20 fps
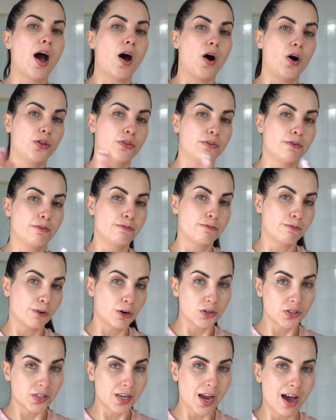on the
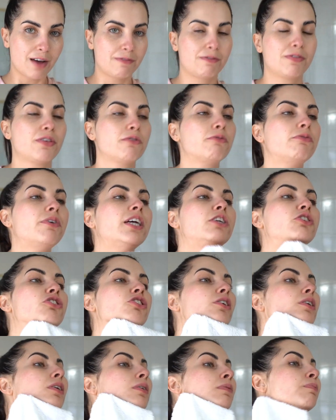first half of the
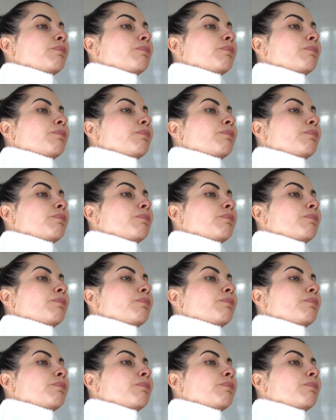facial.